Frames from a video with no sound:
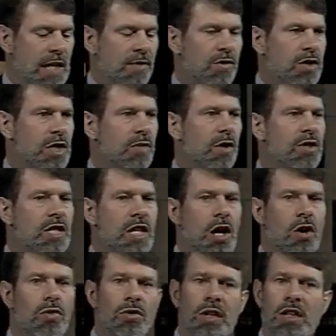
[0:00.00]
First of all, it's the
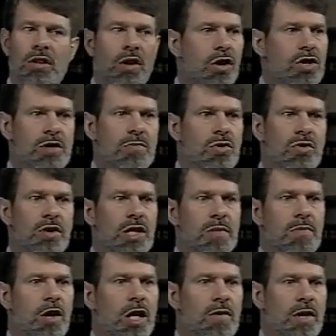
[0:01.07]
only large moon that's
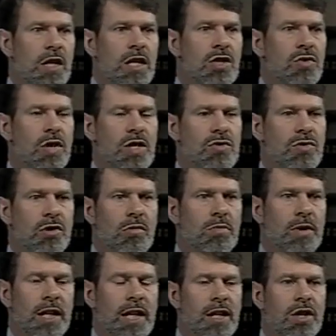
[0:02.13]
part of any terrestrial
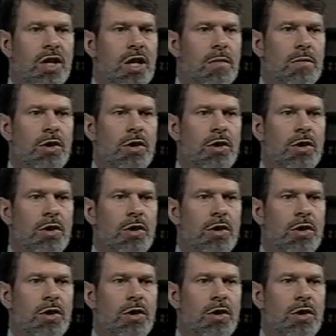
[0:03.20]
planet.